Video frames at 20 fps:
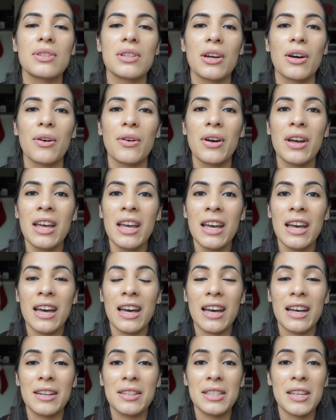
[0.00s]
So
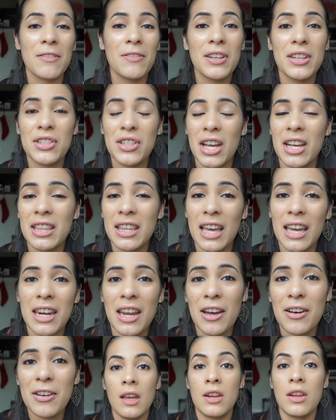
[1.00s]
definitely check that
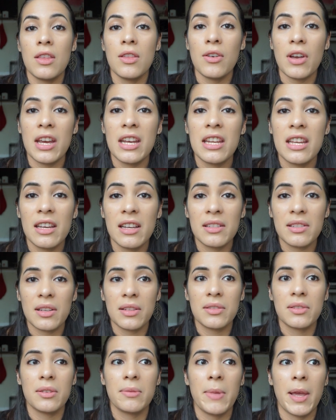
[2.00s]
out. Another idea is
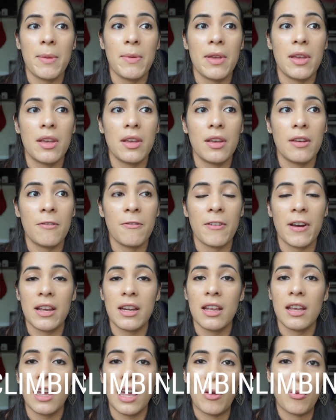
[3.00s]
also maybe
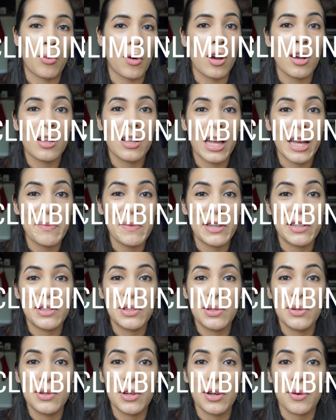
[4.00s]
finding a rock climbing
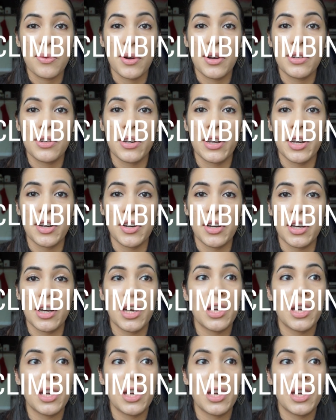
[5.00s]
studio around your area.